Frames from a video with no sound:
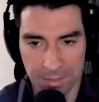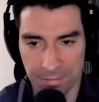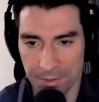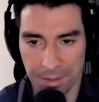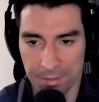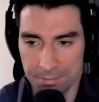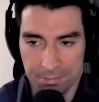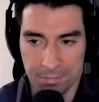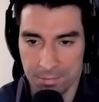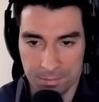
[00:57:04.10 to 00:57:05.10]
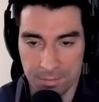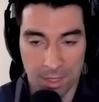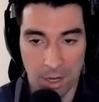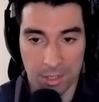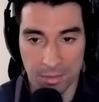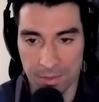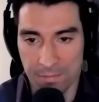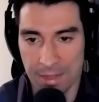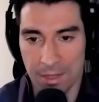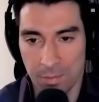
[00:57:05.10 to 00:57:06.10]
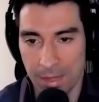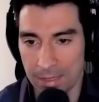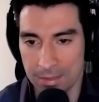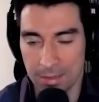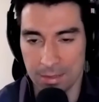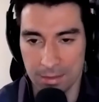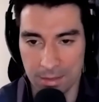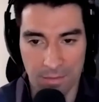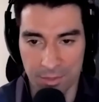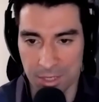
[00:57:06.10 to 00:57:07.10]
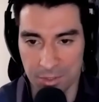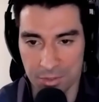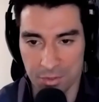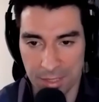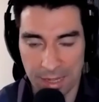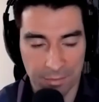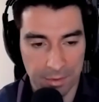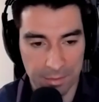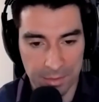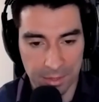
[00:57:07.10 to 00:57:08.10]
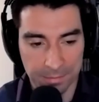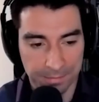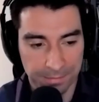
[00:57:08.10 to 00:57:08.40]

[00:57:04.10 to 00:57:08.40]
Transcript: a very awesome and value packed uh, conversations you can have with him. So